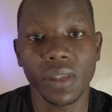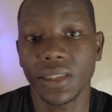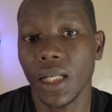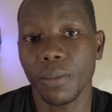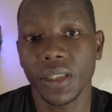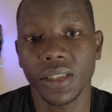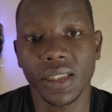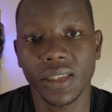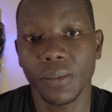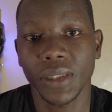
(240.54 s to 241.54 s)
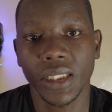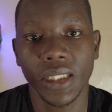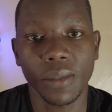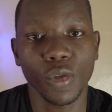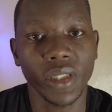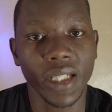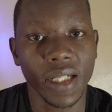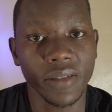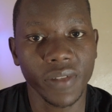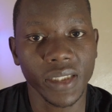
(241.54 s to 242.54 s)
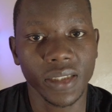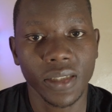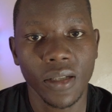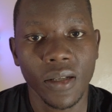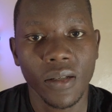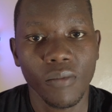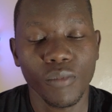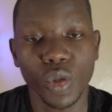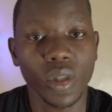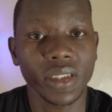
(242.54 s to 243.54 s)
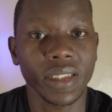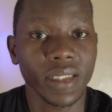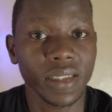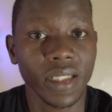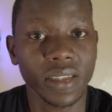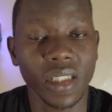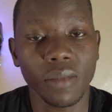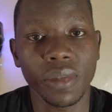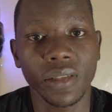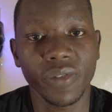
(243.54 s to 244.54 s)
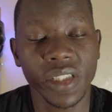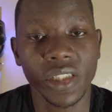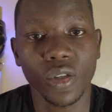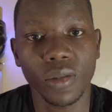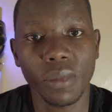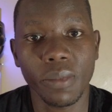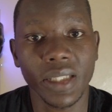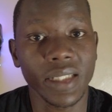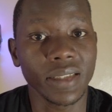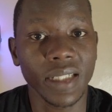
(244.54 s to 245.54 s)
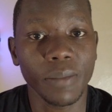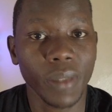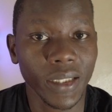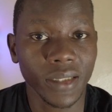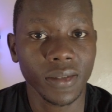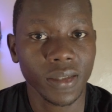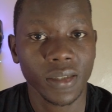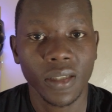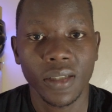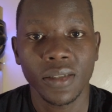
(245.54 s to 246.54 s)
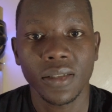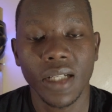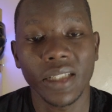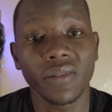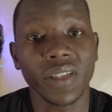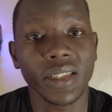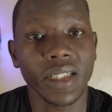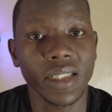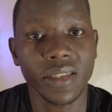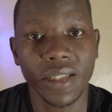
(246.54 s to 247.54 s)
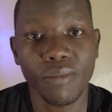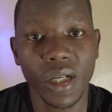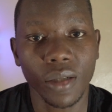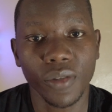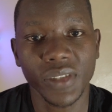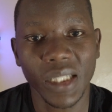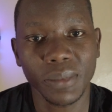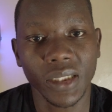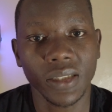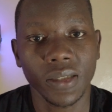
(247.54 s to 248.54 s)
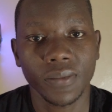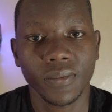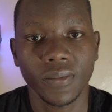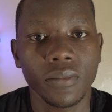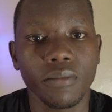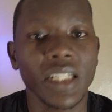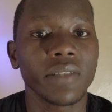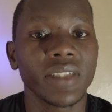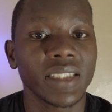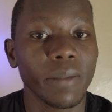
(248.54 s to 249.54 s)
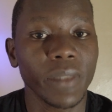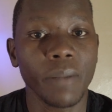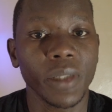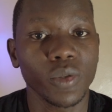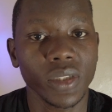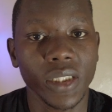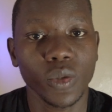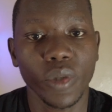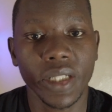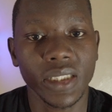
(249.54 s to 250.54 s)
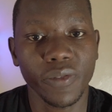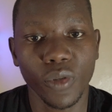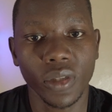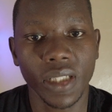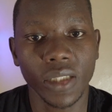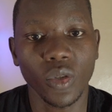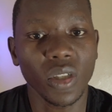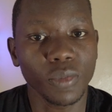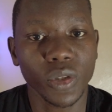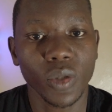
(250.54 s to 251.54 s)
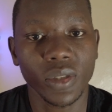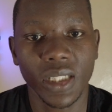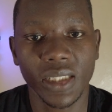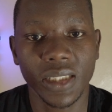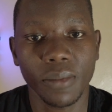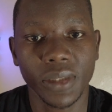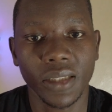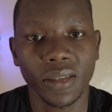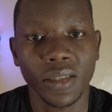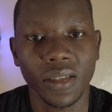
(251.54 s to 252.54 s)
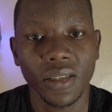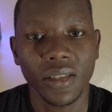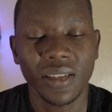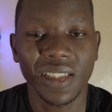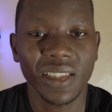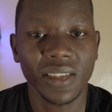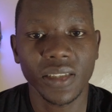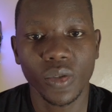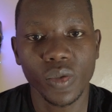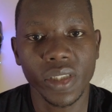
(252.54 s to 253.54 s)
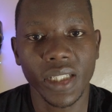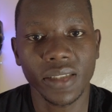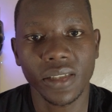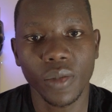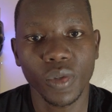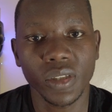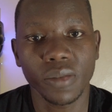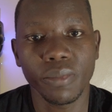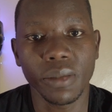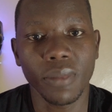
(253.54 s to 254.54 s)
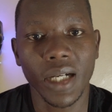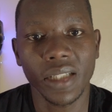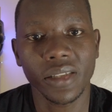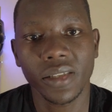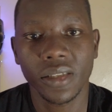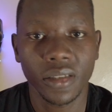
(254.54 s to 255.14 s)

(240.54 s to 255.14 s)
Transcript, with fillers: maybe slapping the Samsung name on their device, because in this case they'll be infringing on maybe the design patents and even the trademark of Samsung. But if the same company was just to create a phone that almost looks like Samsung, then there's a good chance there won't be much